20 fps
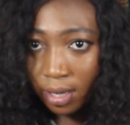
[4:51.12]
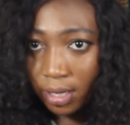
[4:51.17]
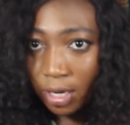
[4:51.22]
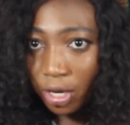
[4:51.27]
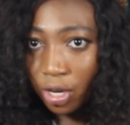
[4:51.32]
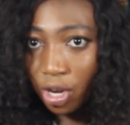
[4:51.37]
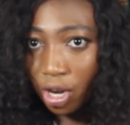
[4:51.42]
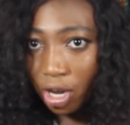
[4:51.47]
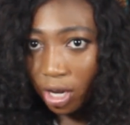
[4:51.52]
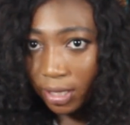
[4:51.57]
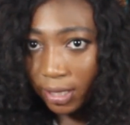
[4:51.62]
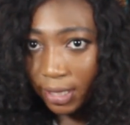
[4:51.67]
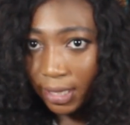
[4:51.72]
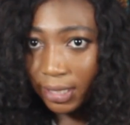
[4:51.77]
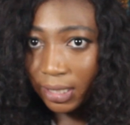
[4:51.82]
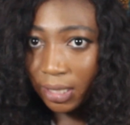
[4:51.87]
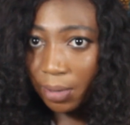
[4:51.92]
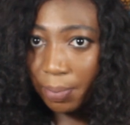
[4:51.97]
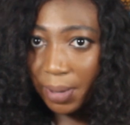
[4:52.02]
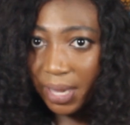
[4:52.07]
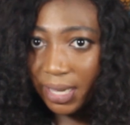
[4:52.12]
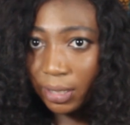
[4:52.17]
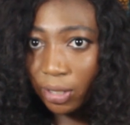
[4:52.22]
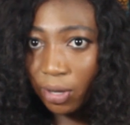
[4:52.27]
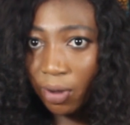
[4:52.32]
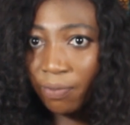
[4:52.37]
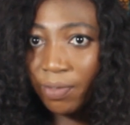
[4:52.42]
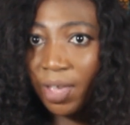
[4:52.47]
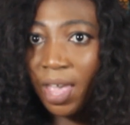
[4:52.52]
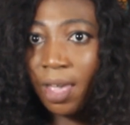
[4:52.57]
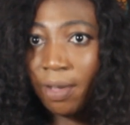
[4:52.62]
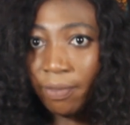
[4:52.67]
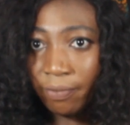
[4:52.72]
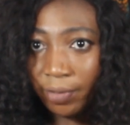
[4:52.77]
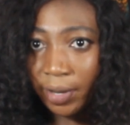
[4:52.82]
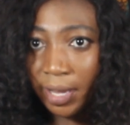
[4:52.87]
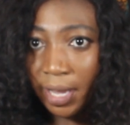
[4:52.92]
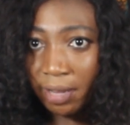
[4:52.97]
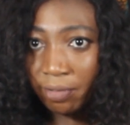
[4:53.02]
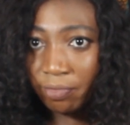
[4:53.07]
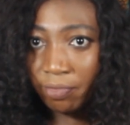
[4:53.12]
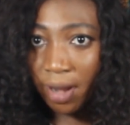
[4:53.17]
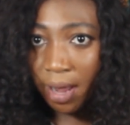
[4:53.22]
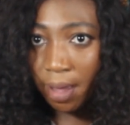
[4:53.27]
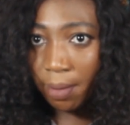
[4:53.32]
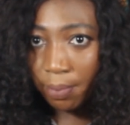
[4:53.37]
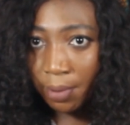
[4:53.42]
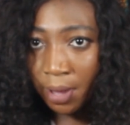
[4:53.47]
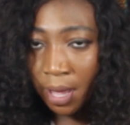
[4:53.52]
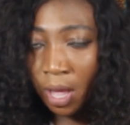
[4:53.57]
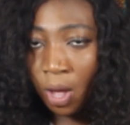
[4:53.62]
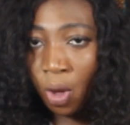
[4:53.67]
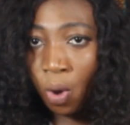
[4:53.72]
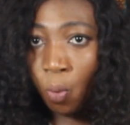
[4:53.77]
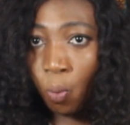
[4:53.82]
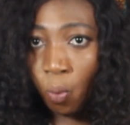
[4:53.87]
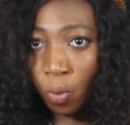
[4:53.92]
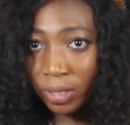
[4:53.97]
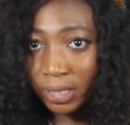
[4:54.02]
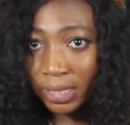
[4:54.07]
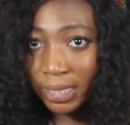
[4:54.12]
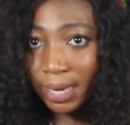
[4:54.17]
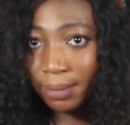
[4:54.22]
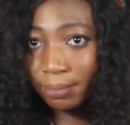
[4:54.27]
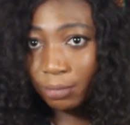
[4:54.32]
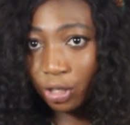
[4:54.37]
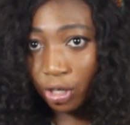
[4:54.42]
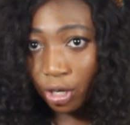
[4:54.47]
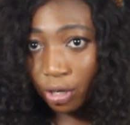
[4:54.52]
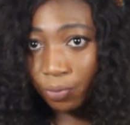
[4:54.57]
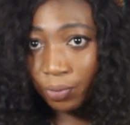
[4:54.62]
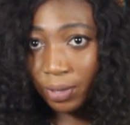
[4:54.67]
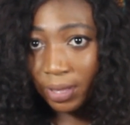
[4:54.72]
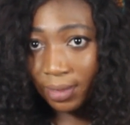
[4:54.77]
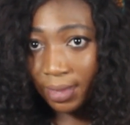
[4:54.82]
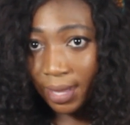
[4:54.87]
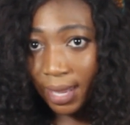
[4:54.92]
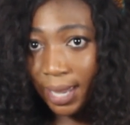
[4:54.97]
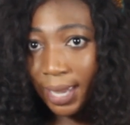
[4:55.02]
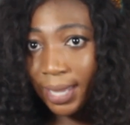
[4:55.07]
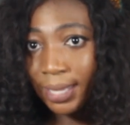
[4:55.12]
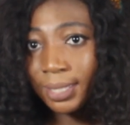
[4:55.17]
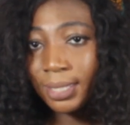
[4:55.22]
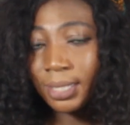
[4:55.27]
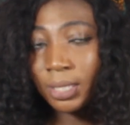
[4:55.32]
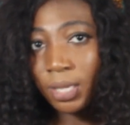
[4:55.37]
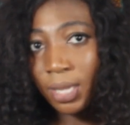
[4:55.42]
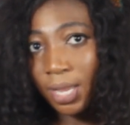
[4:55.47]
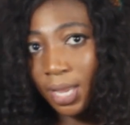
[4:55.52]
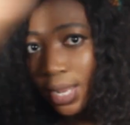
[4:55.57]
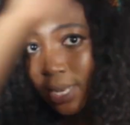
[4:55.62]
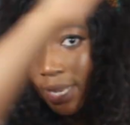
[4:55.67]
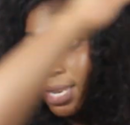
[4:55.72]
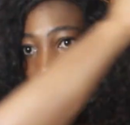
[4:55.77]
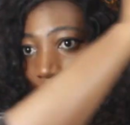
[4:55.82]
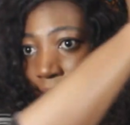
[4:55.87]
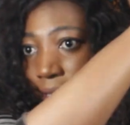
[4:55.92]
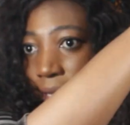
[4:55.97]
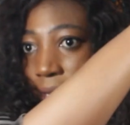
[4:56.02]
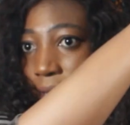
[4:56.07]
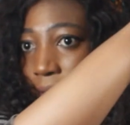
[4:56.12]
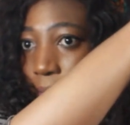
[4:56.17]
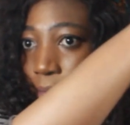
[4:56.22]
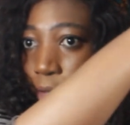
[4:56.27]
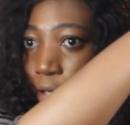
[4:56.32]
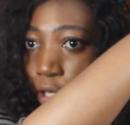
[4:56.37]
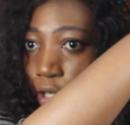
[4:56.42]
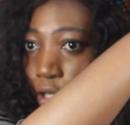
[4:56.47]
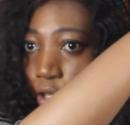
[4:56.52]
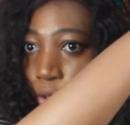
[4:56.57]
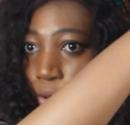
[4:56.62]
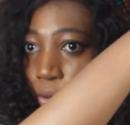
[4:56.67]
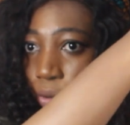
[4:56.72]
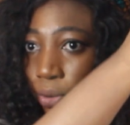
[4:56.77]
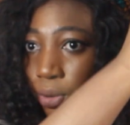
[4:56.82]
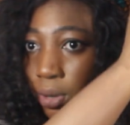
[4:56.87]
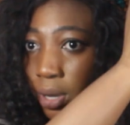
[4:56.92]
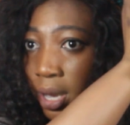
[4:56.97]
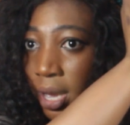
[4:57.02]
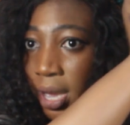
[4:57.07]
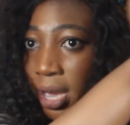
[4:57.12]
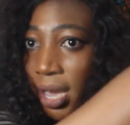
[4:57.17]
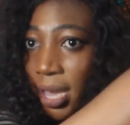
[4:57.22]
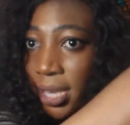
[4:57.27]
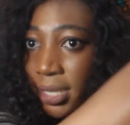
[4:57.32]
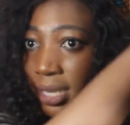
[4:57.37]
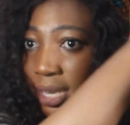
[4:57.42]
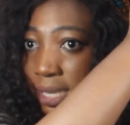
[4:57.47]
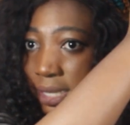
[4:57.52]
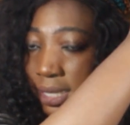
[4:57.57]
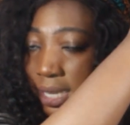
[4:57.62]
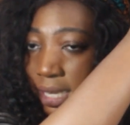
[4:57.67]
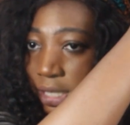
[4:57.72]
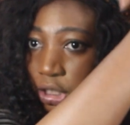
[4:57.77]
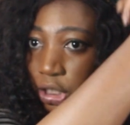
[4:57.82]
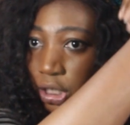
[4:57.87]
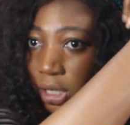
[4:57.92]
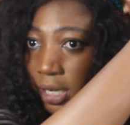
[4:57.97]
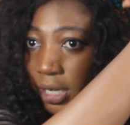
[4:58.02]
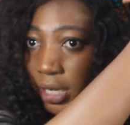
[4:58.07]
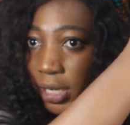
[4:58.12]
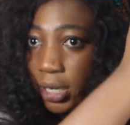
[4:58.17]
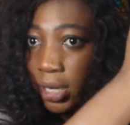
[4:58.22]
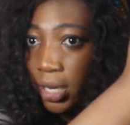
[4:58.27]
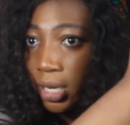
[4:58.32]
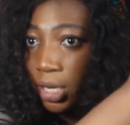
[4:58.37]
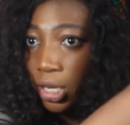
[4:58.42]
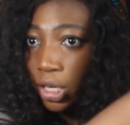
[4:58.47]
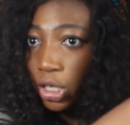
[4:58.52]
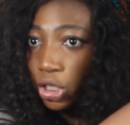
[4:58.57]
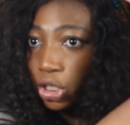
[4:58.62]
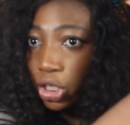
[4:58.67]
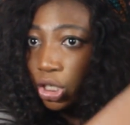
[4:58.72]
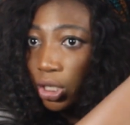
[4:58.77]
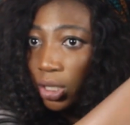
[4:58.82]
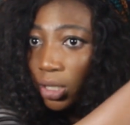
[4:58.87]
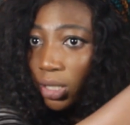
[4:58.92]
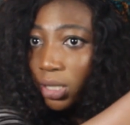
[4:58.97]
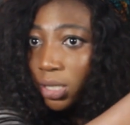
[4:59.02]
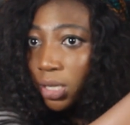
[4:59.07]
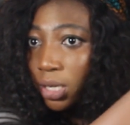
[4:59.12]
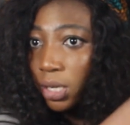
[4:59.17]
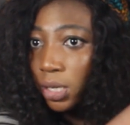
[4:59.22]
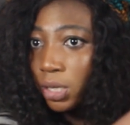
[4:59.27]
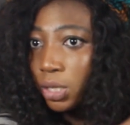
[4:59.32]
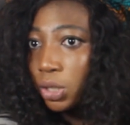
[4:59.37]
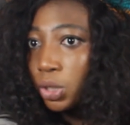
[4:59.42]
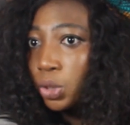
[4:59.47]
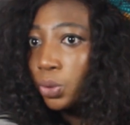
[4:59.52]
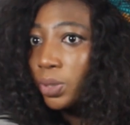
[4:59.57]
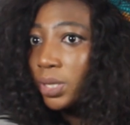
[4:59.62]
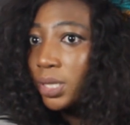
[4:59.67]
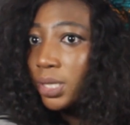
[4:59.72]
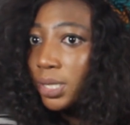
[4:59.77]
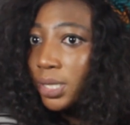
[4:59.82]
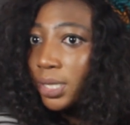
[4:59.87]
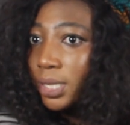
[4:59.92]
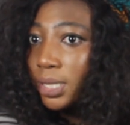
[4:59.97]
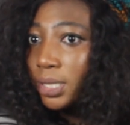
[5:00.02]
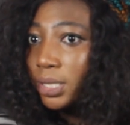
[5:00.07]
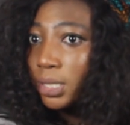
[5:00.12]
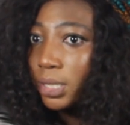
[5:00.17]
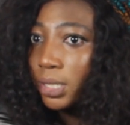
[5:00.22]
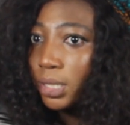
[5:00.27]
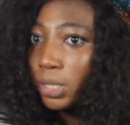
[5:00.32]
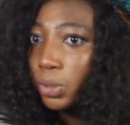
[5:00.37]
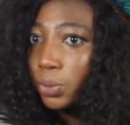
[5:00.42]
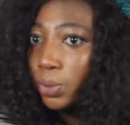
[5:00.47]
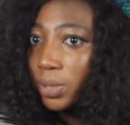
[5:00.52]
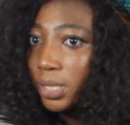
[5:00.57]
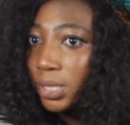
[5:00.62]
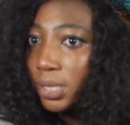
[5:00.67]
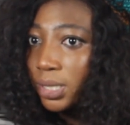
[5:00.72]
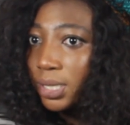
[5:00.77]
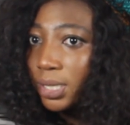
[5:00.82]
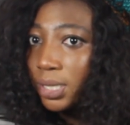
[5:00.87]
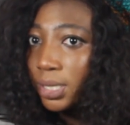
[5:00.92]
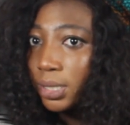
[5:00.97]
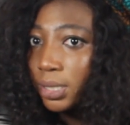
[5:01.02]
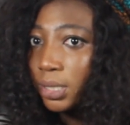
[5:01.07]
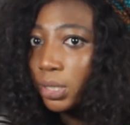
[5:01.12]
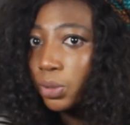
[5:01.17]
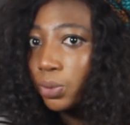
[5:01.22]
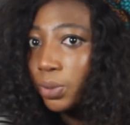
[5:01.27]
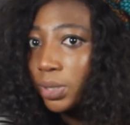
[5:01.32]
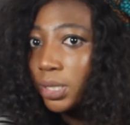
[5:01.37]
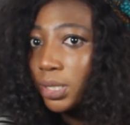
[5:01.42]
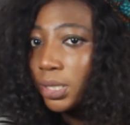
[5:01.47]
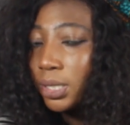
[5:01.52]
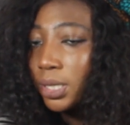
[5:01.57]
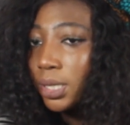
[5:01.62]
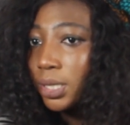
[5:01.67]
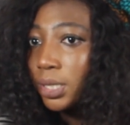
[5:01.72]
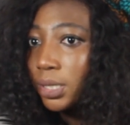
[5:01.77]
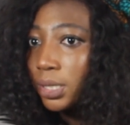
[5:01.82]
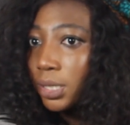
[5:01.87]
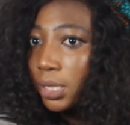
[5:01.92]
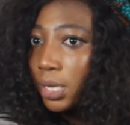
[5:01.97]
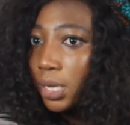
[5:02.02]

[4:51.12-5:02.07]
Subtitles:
The knot is the base of every head wrap. Once I'm done with that, next thing I'm gonna do is essentially just twist it, twist it, twist it,